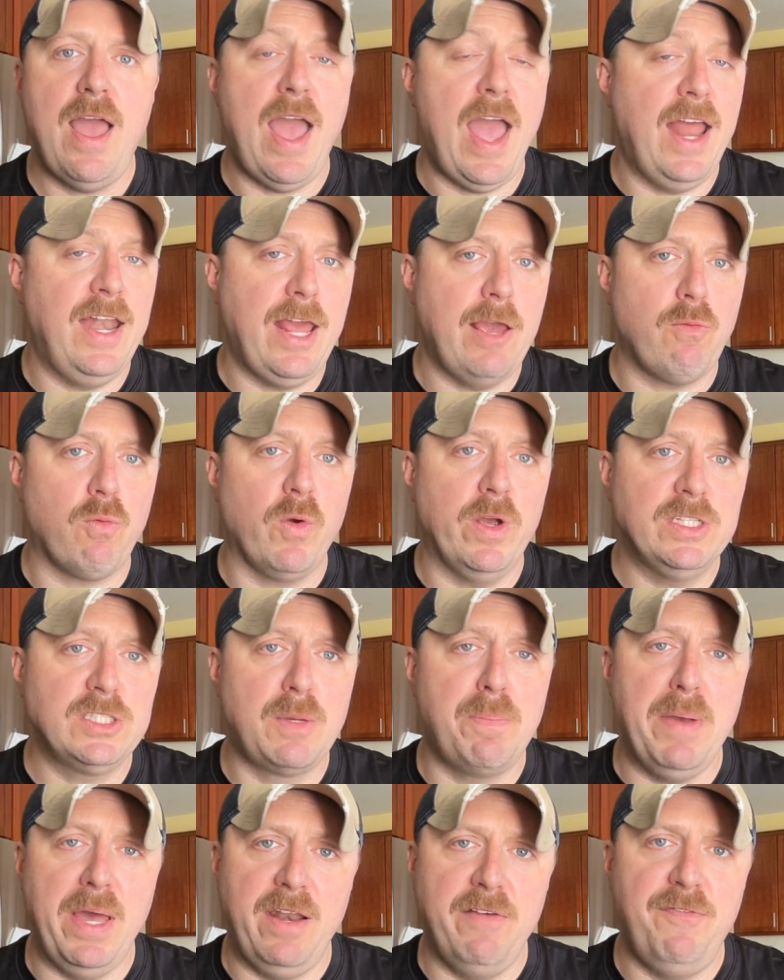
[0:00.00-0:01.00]
and a
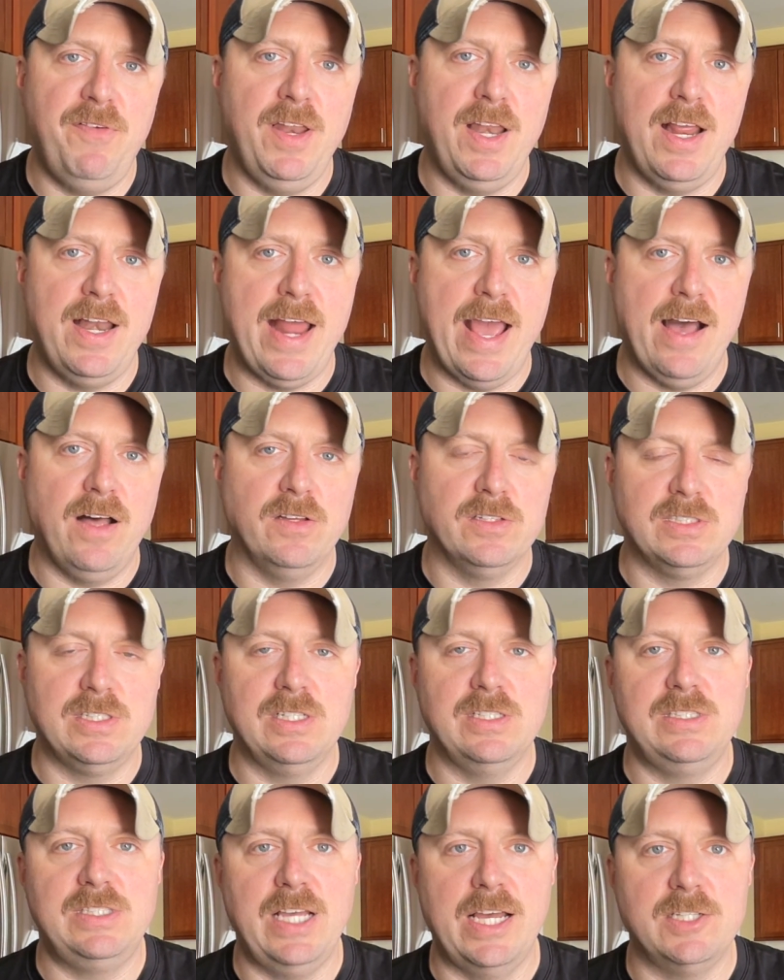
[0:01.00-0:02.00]
risk-benefit
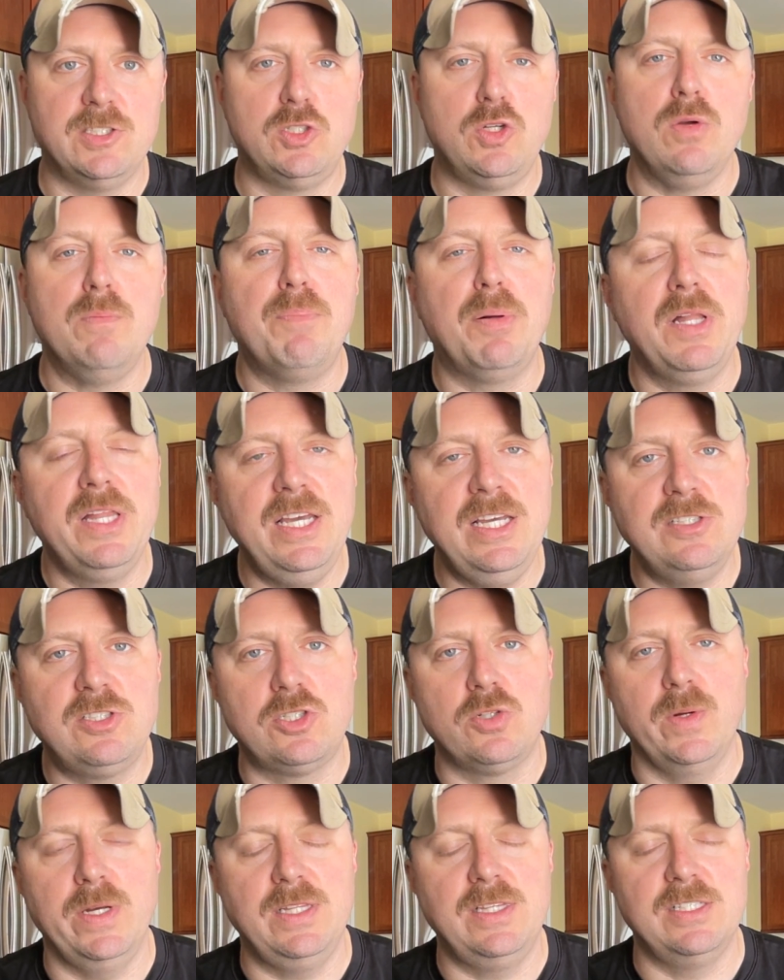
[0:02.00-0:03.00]
analysis says to please
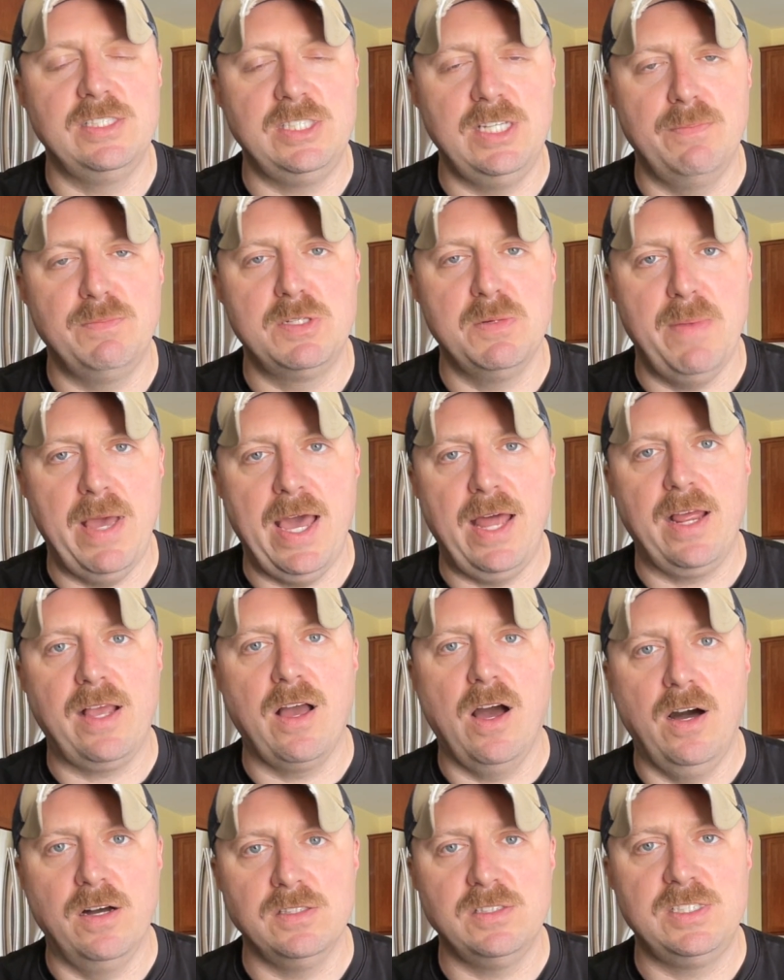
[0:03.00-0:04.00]
treat the
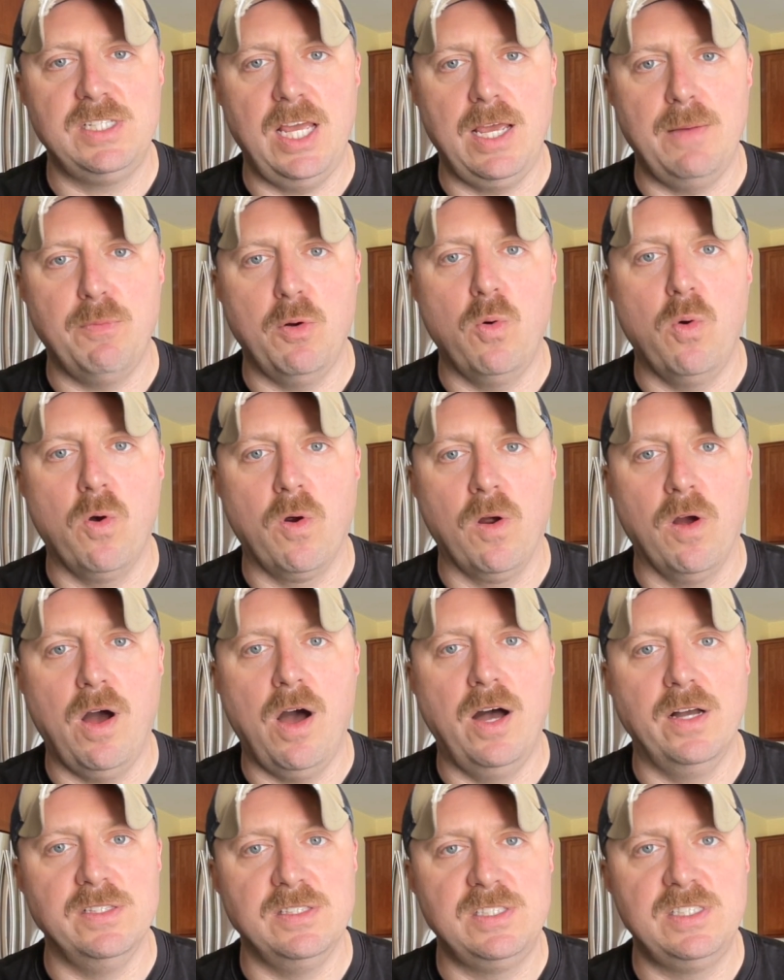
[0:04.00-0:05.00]
symptomatic, unstable, or
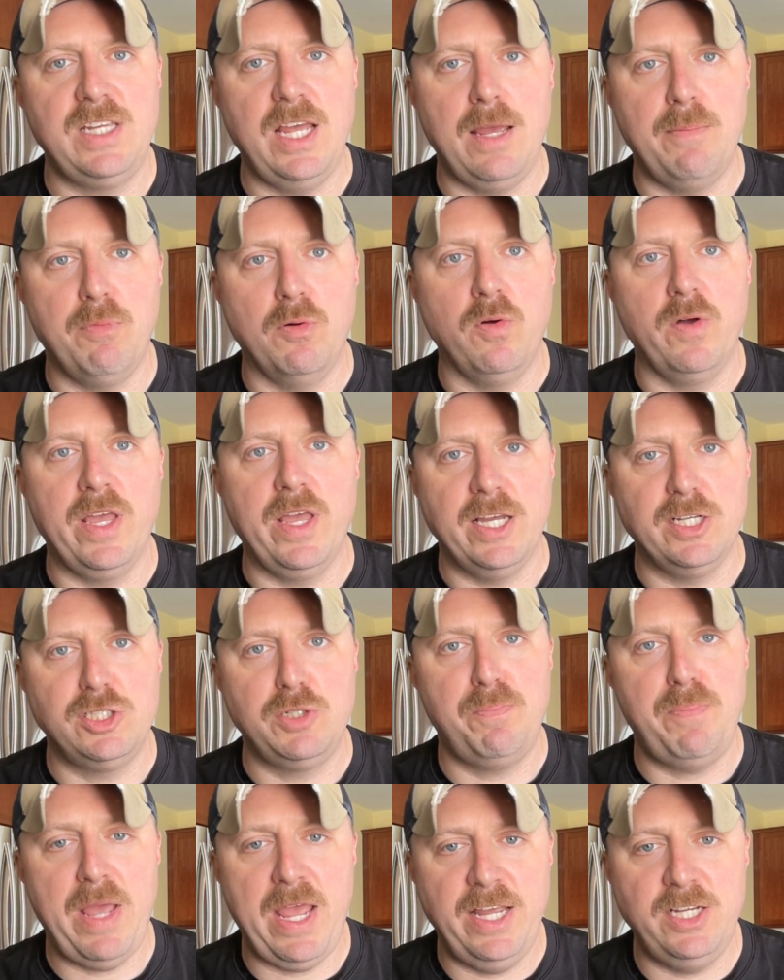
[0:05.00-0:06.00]

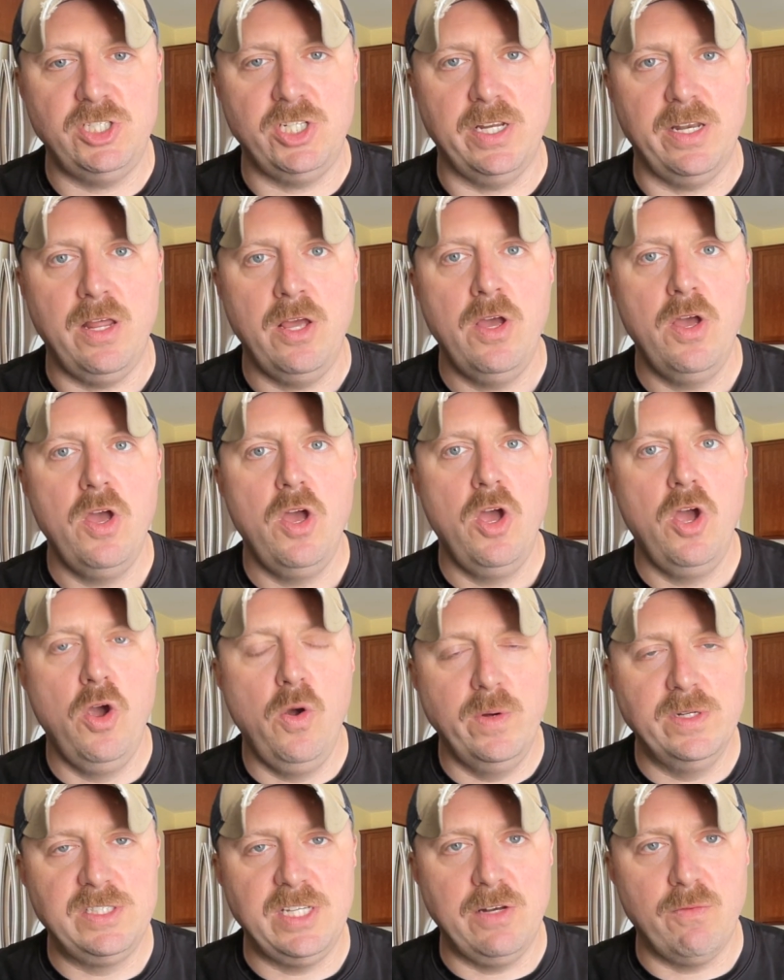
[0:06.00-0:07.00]
unstable-ish patient
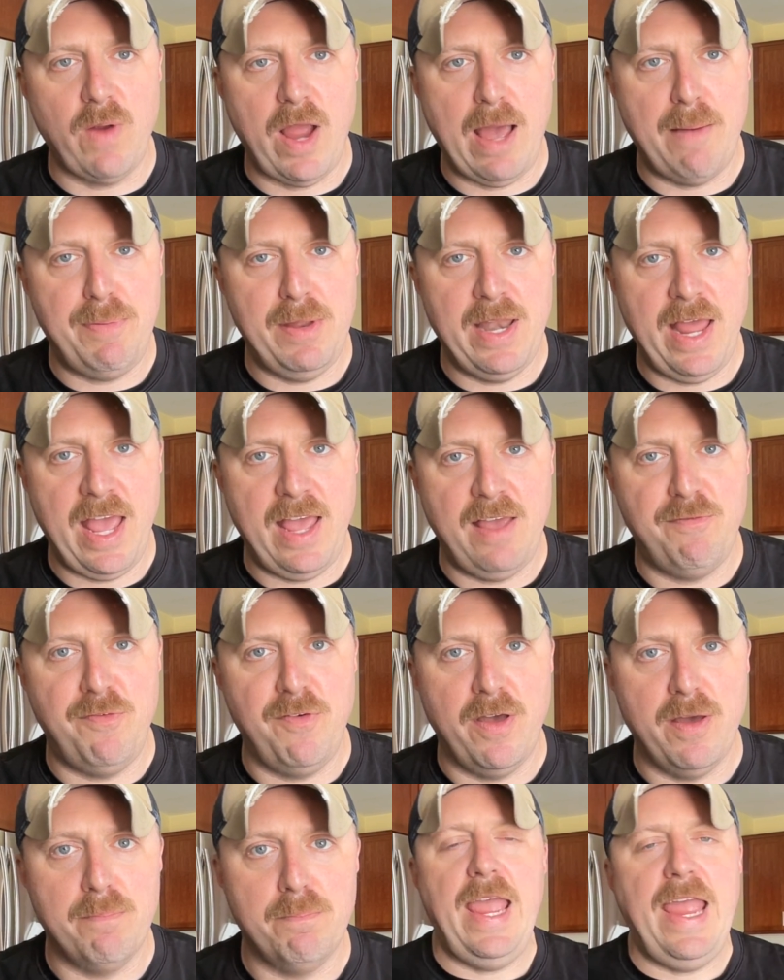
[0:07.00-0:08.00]
who is in rapid
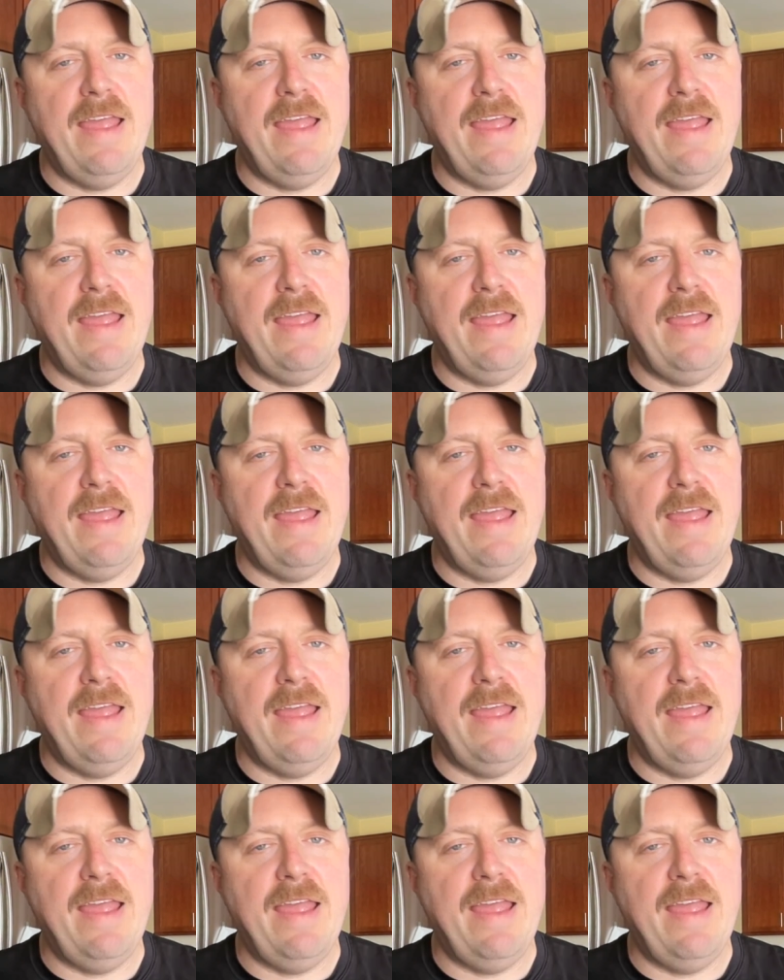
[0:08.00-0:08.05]
AFib.